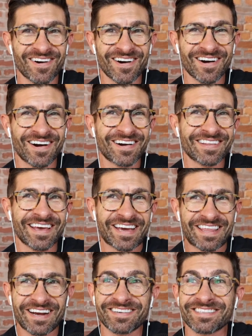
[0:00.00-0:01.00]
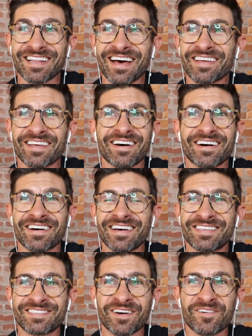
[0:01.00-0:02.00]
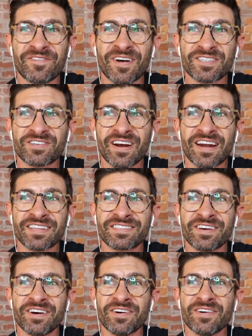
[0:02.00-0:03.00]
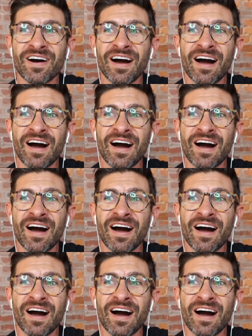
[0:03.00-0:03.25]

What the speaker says: hard. Like there's not. It's so frustrating too.